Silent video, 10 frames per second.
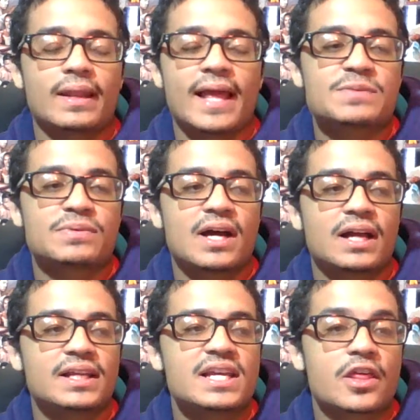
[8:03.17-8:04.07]
And last but
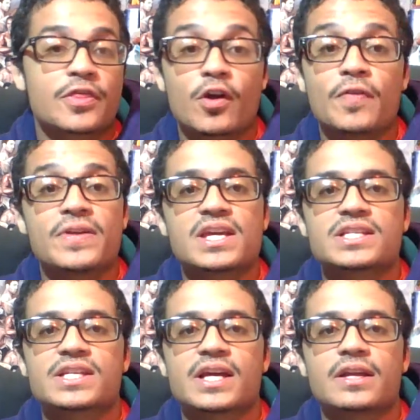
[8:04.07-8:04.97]
not least, the third thing he
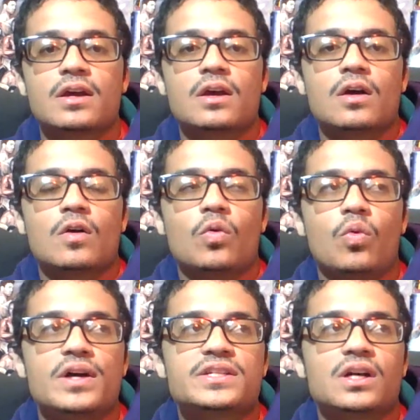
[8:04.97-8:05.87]
said
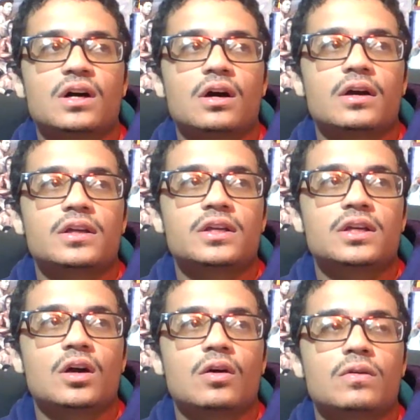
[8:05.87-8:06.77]
was,
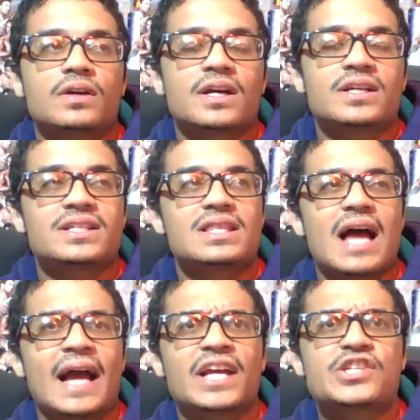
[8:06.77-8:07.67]
you know, because
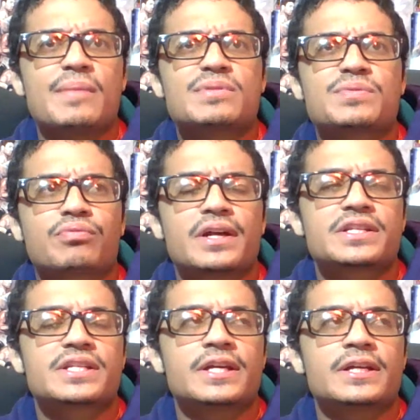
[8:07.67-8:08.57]
I guess James
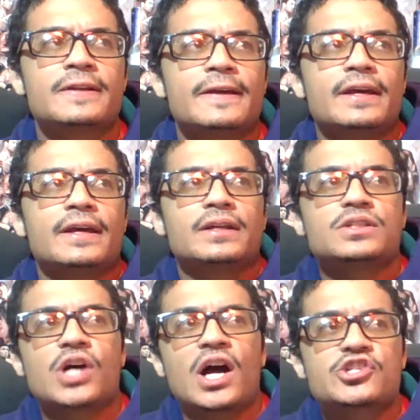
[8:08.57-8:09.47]
Prince and
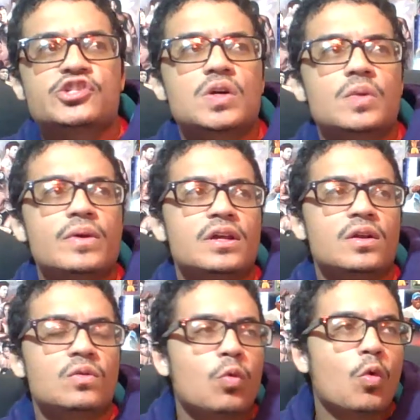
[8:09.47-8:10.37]
Josh Dubin
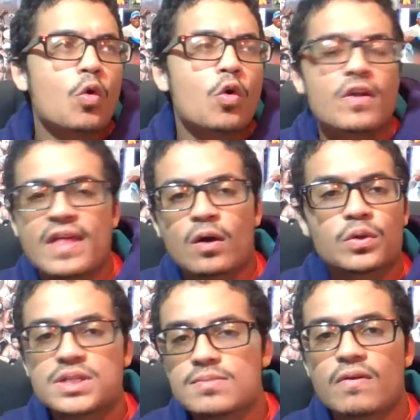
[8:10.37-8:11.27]
and Ward and that
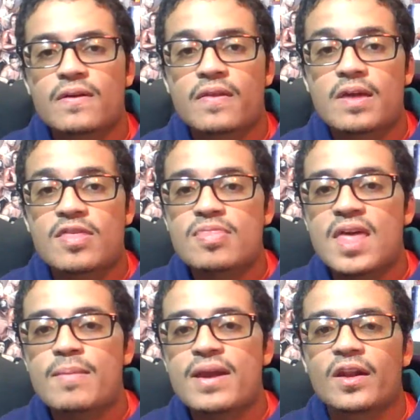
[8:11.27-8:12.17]
whole team over there,
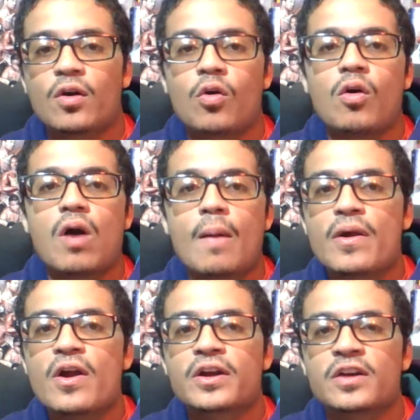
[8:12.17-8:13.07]
they made it a whole
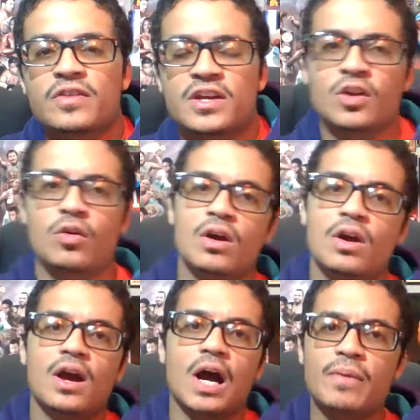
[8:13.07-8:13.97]
America thing, you know,
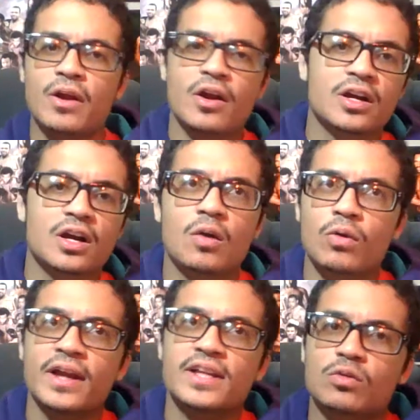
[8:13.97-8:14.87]
America and
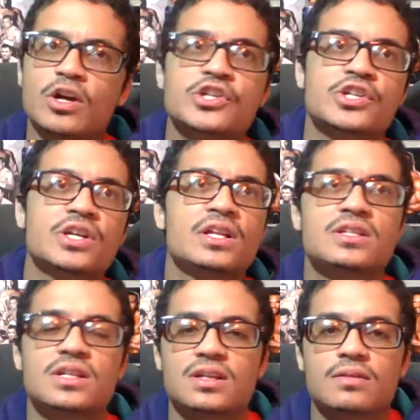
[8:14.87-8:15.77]
we're against the
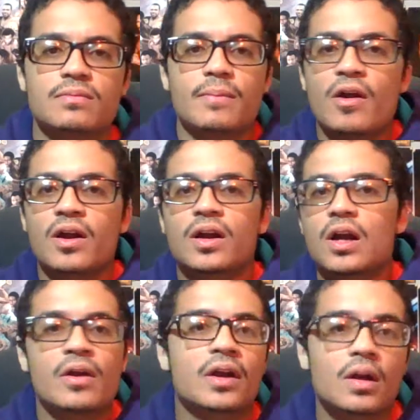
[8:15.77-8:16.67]
Russians and America,
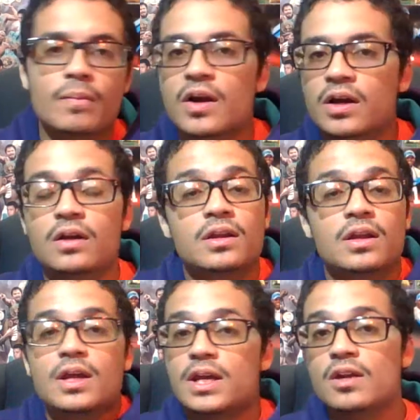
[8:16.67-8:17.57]
America, America.
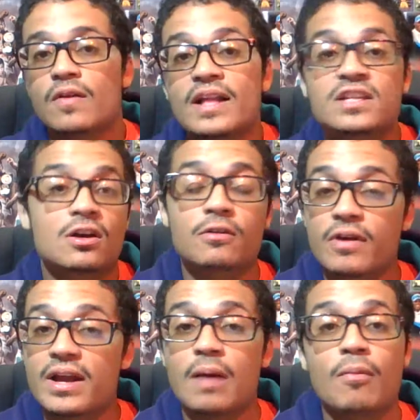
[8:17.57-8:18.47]
You know, that's all
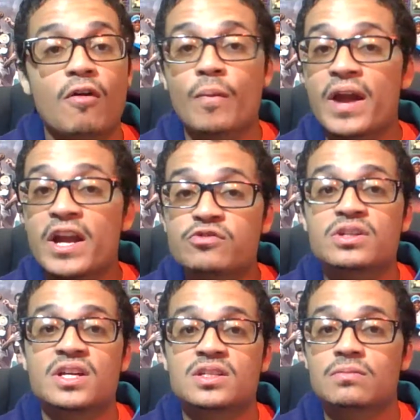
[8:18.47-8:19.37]
great. I'm all for
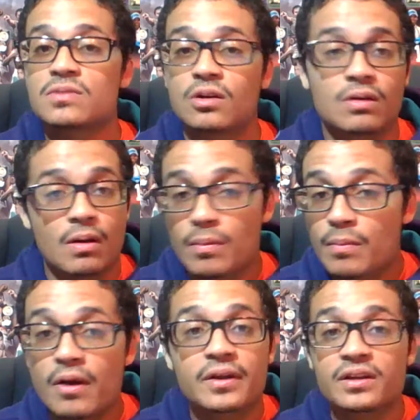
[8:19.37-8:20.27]
patriotism. You know, I'm
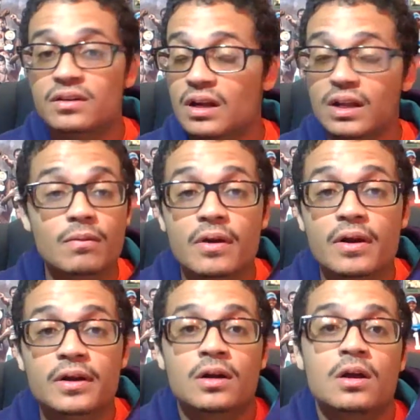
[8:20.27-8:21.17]
American. I love
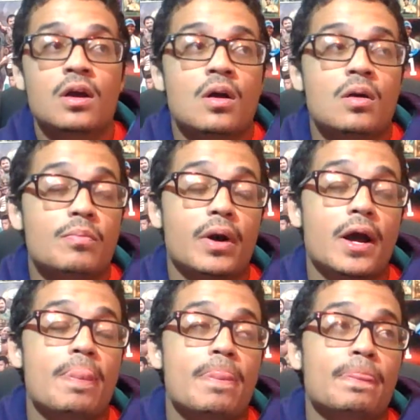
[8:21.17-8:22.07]
America.
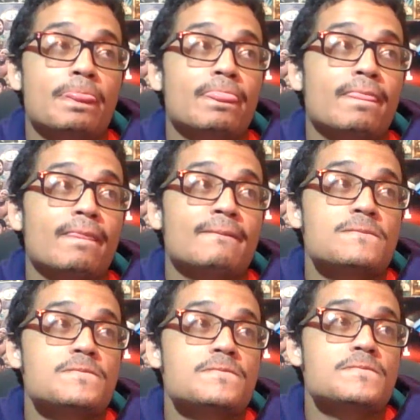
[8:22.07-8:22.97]
But
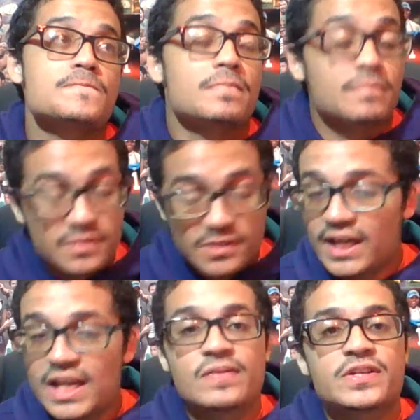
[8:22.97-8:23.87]

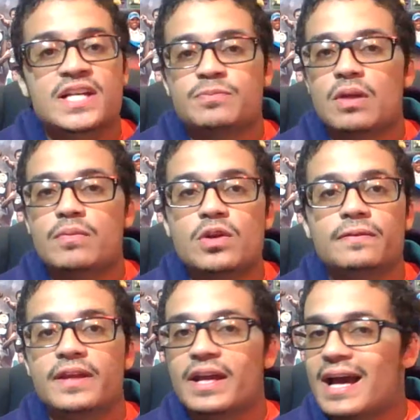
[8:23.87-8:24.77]
John David Jackson put it
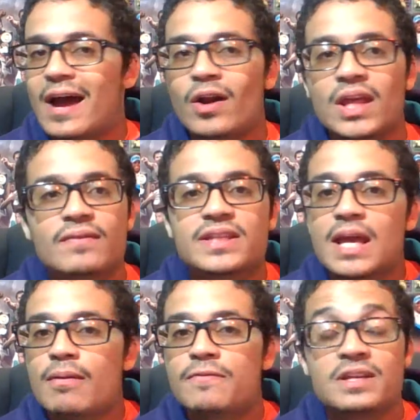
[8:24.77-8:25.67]
beautifully. I don't give a
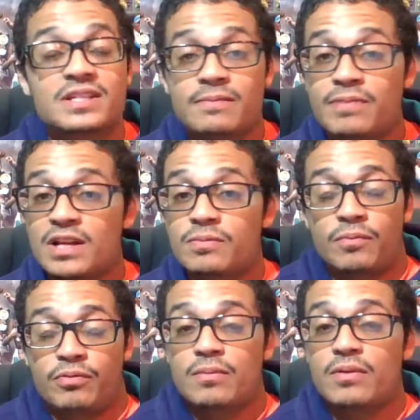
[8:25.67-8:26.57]
damn if he say
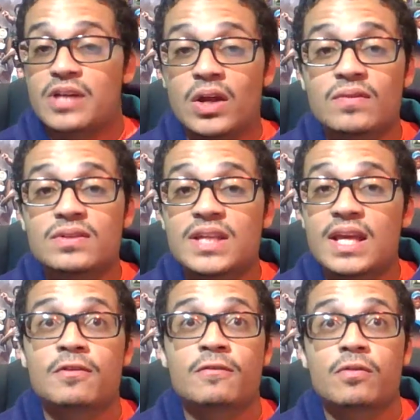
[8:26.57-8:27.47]
pretty much, I don't give a
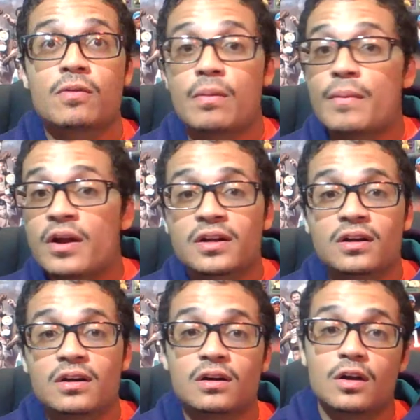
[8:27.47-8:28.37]
damn if you're from
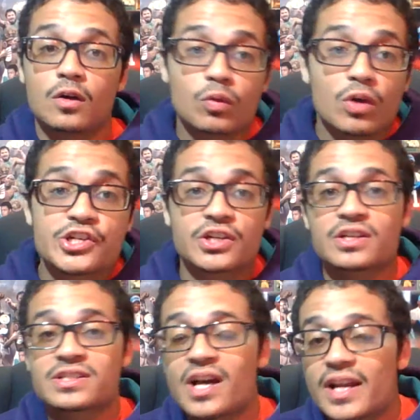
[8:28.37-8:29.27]
America,
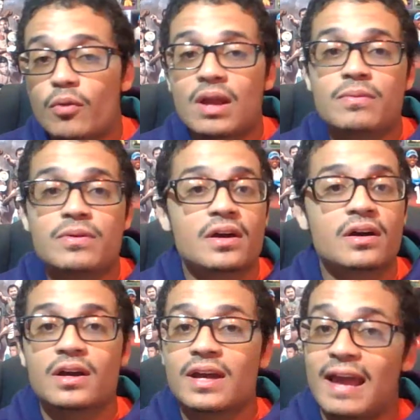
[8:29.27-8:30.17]
Russia, Saudi
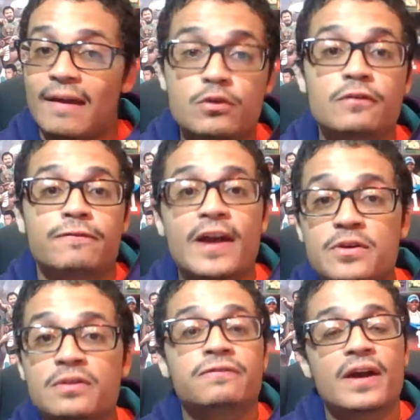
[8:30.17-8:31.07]
Arabia. If you could fight,
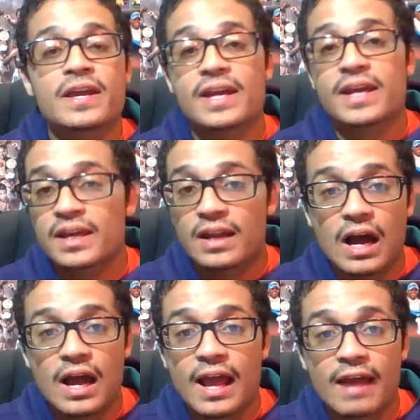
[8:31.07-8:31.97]
you could fight. And
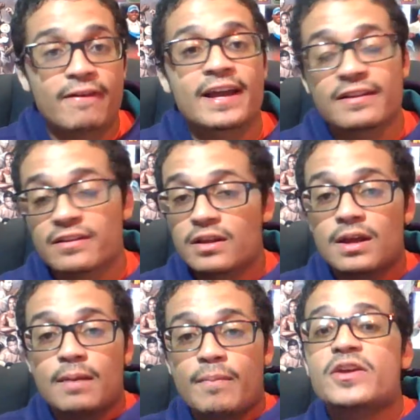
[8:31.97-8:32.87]
if I can
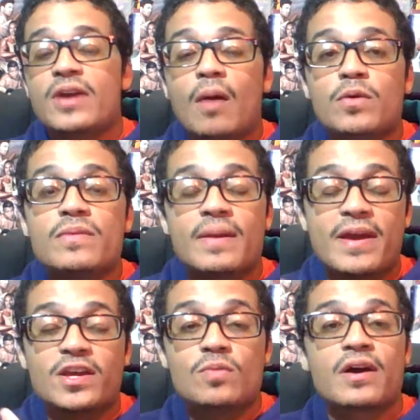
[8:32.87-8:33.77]
help you
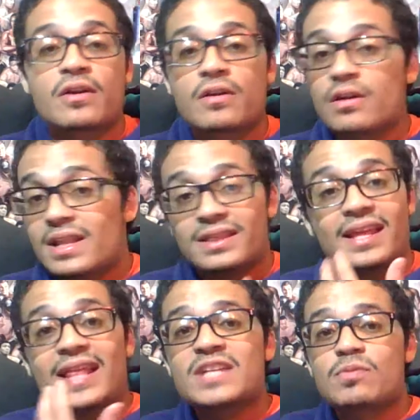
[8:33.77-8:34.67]
make you better,
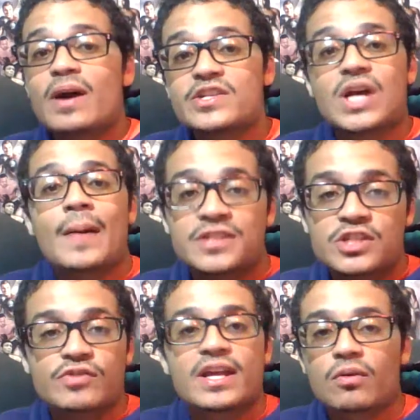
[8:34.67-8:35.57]
then that's what my job as
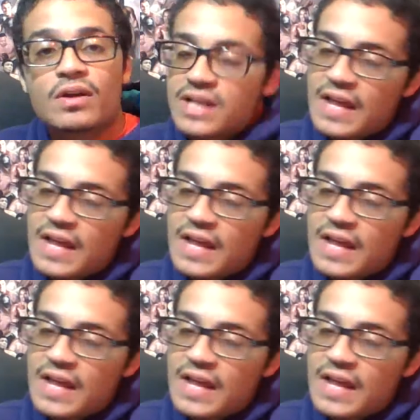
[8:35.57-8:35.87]
a trainer is.